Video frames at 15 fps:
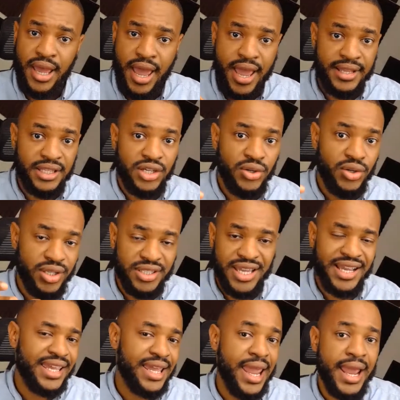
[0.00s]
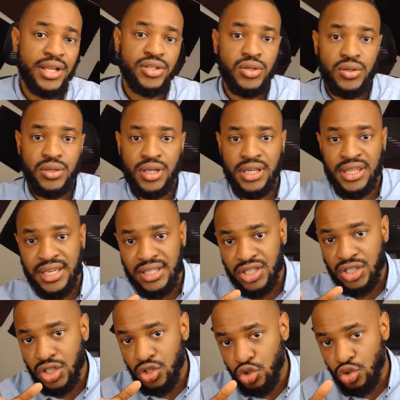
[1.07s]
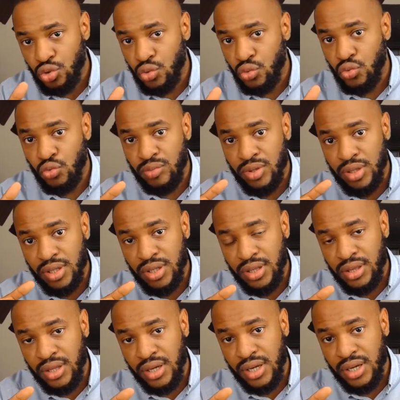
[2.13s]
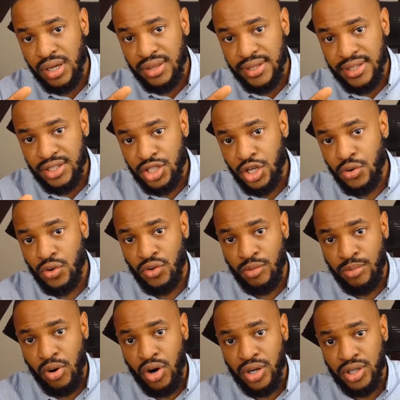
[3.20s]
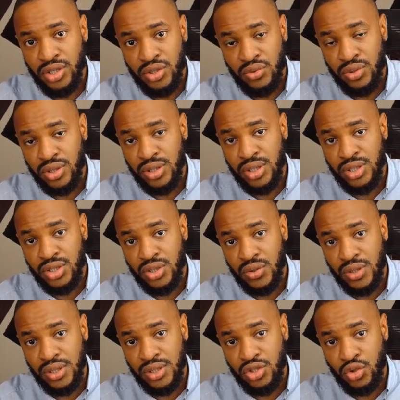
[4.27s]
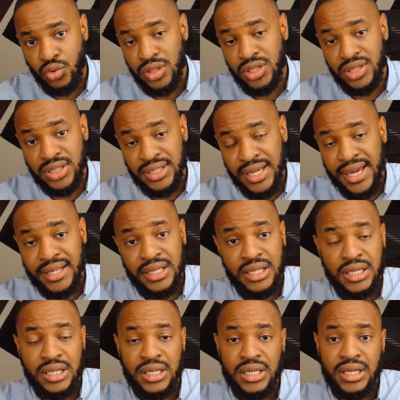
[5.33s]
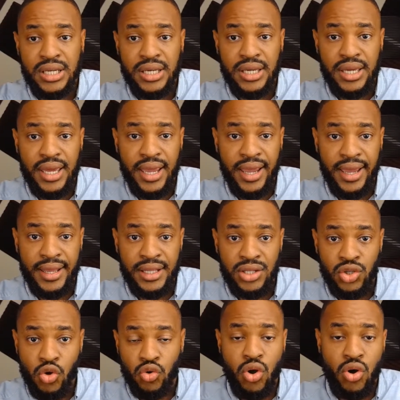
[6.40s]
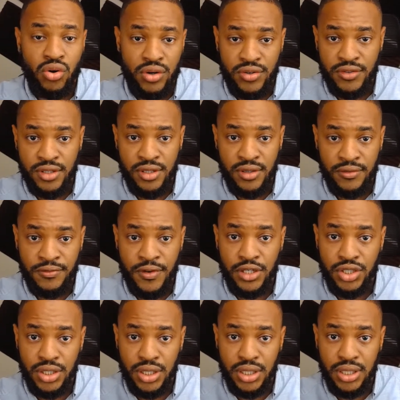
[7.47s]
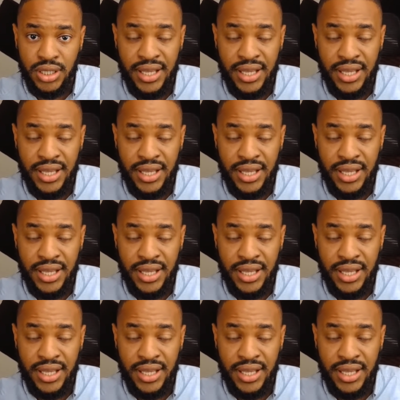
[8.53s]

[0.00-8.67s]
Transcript: and literally it's like a cancer, and they just consume the interior of the bark until the tree is dead and no longer functioning.